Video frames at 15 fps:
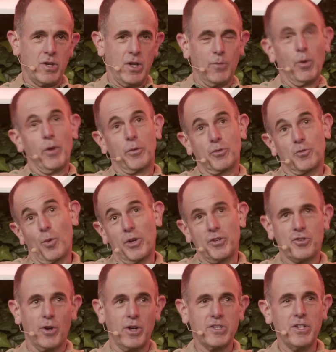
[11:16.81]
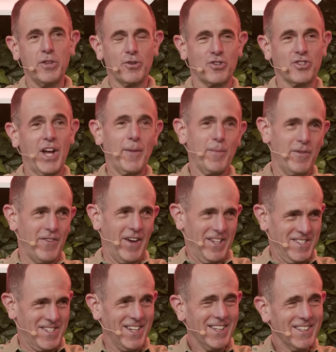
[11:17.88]
Well, there was one choice: either stop
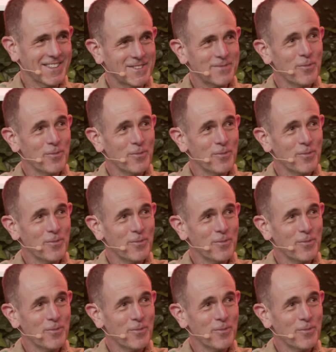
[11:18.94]
investing